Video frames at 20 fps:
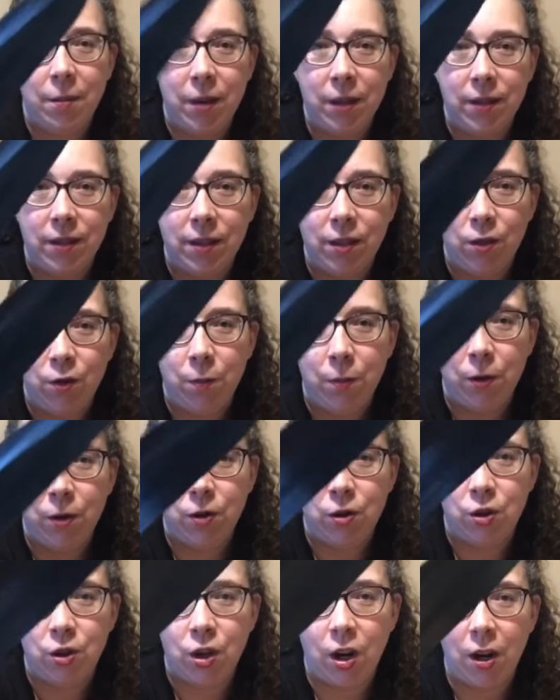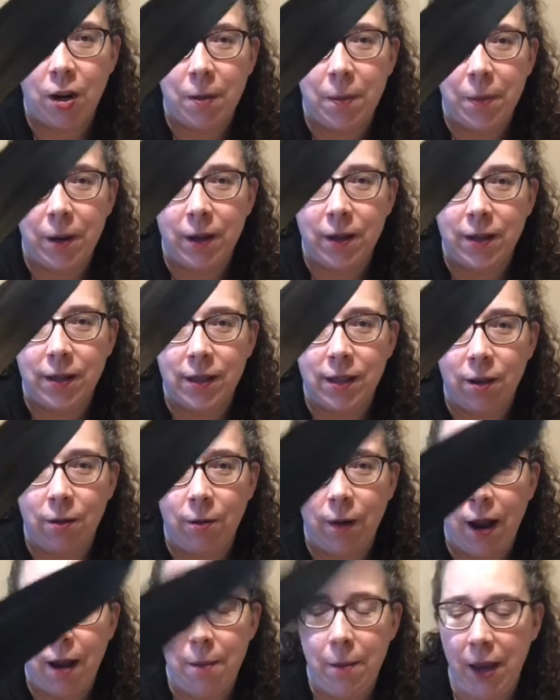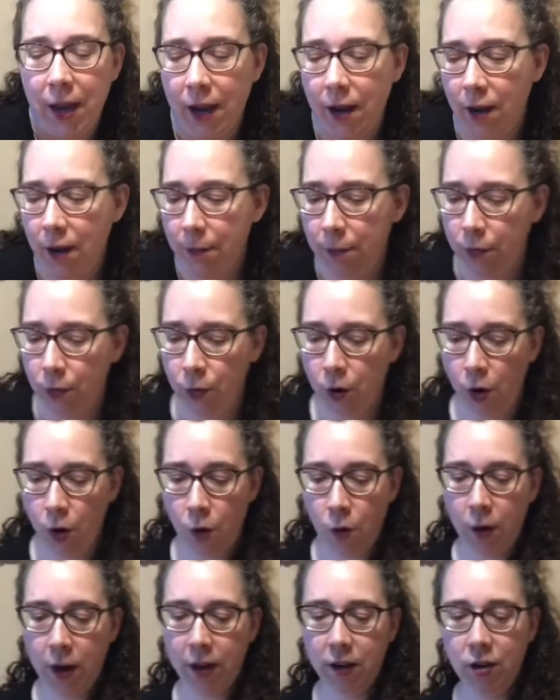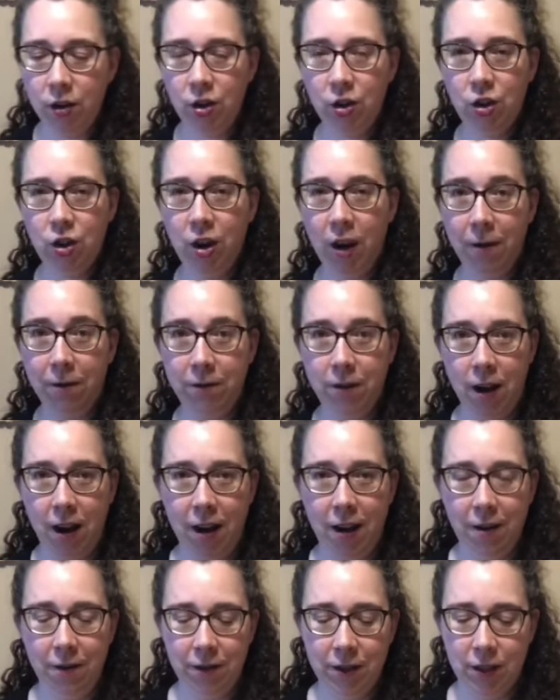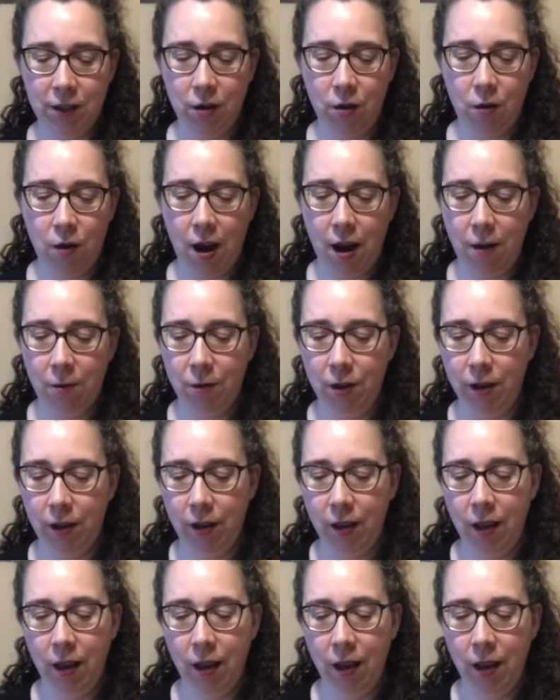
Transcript: super sharp ceramic pro chef knife. So I will